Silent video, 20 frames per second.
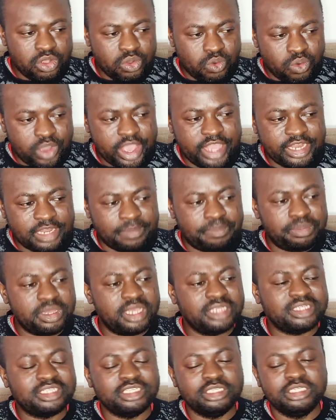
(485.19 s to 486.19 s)
where the
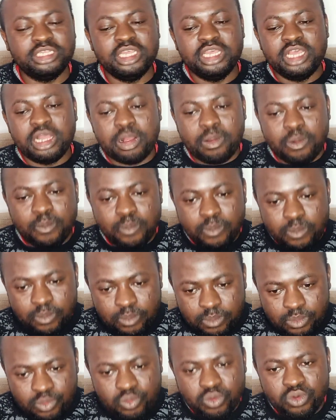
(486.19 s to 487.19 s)
person
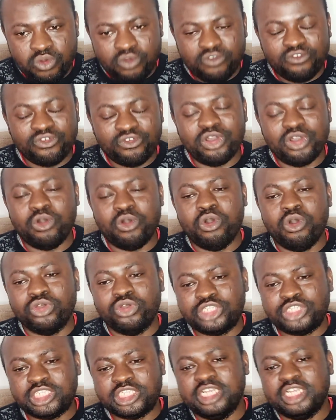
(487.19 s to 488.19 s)
move
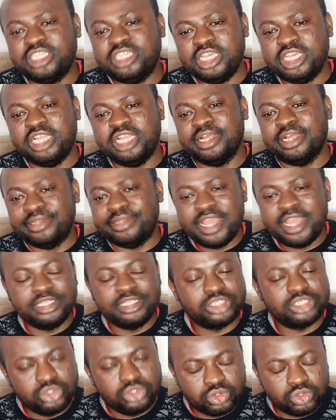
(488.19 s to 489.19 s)
or study in a
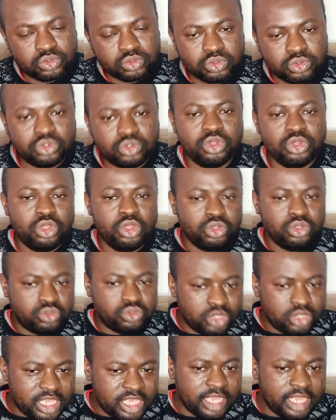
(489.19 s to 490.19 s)
nursing school
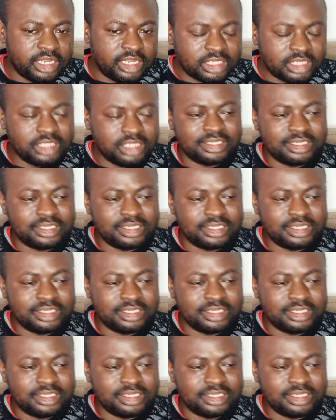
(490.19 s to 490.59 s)
to gain it.